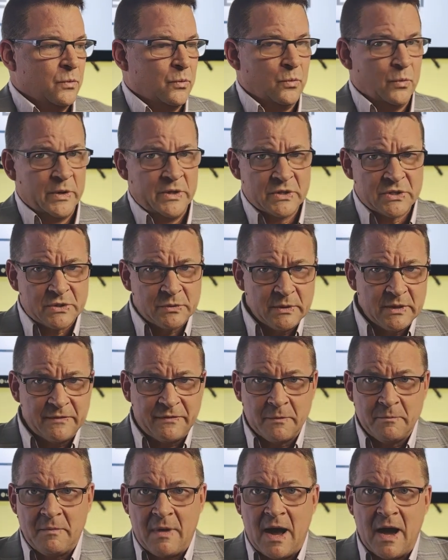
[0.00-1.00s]
We use 3
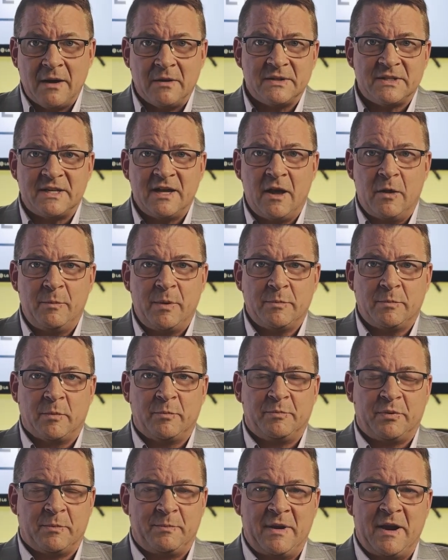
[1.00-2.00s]
different models to help people
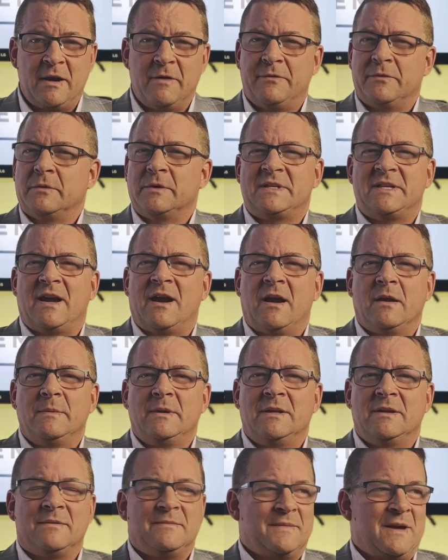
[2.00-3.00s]
prepare for
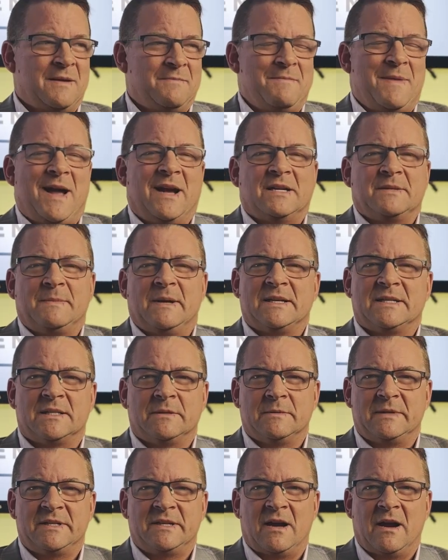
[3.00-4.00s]
retirement and maximize
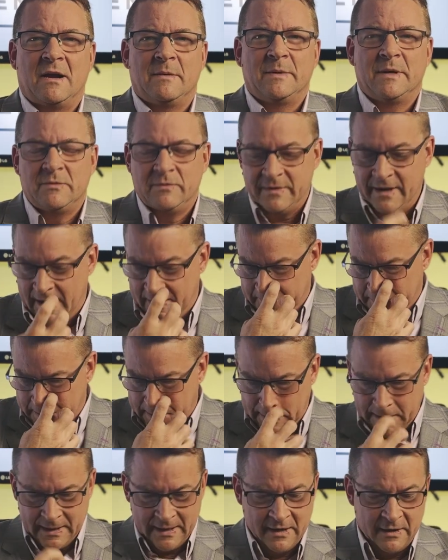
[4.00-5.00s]
their retirement. We have
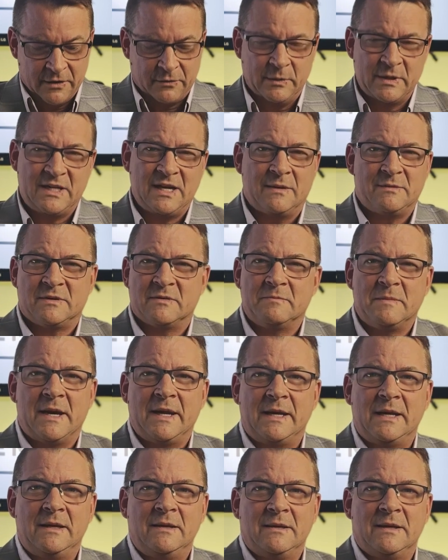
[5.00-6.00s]
the 3 types of
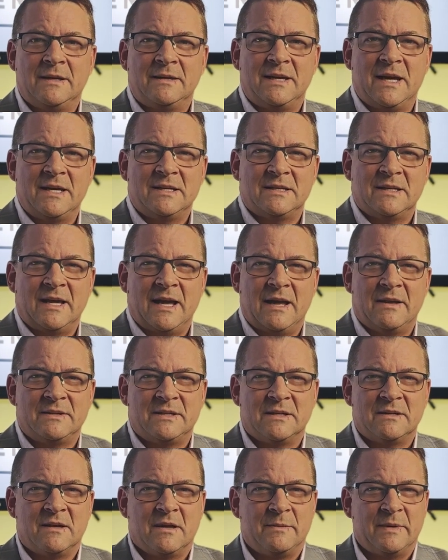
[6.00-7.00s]
money: in case
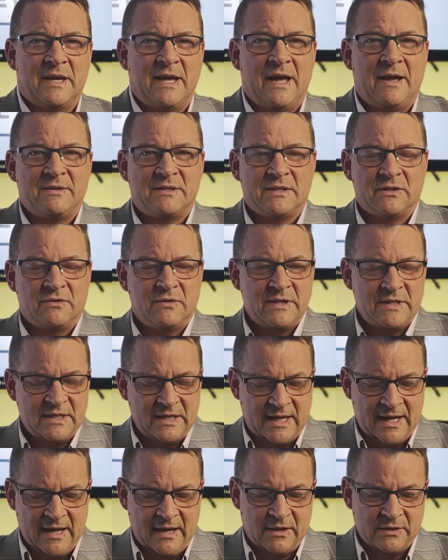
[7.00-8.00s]
accounts, income accounts, increase
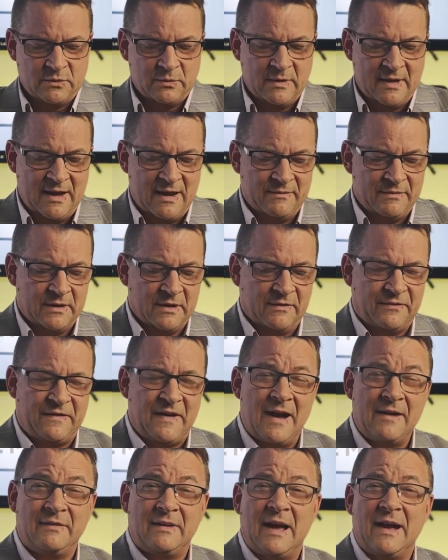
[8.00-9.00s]
accounts. We have the
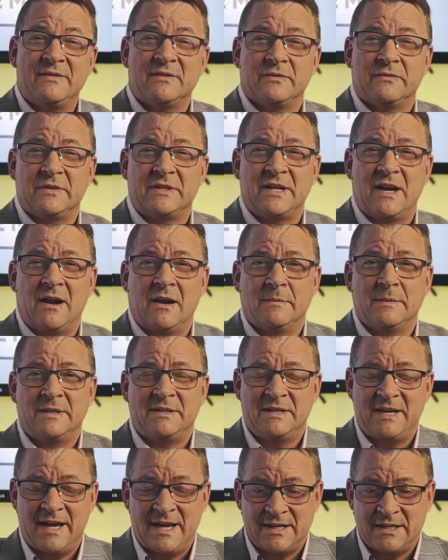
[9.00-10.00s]
5 lives of
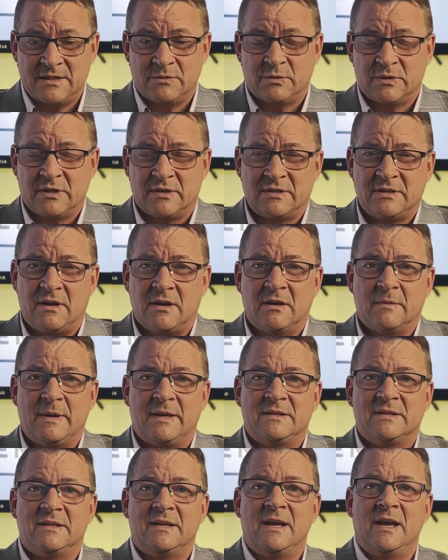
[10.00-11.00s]
retirement test, which I'll talk
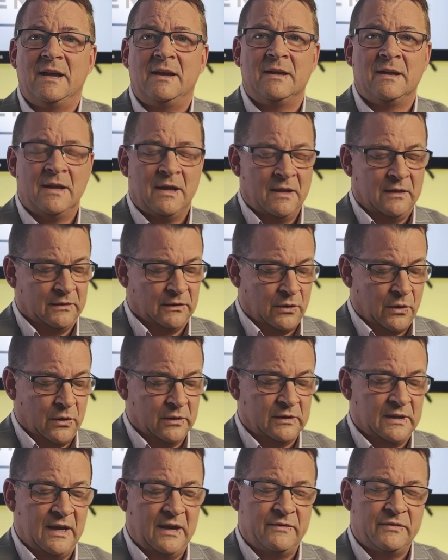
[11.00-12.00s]
about today:
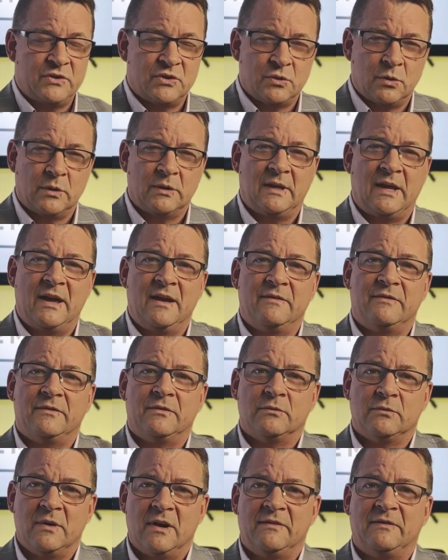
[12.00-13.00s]
long life, short life,
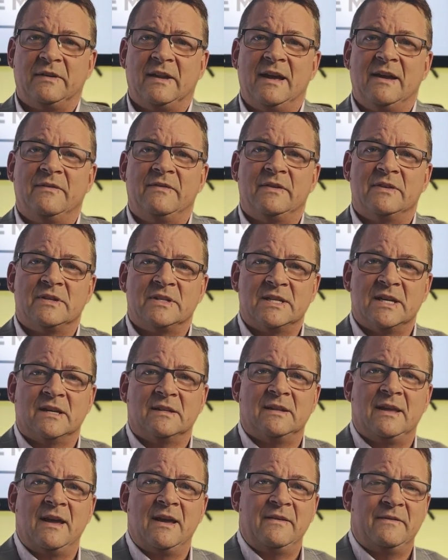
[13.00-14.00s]
rough life, sick
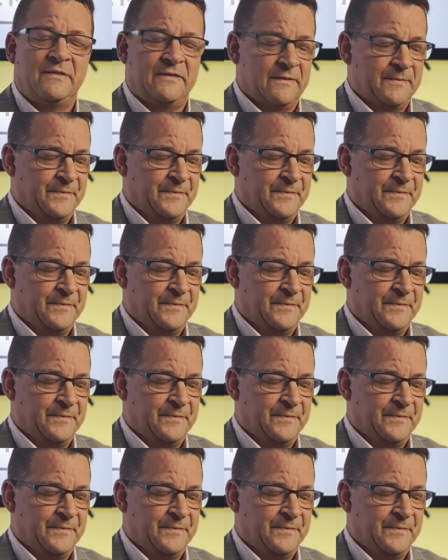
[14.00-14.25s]
life,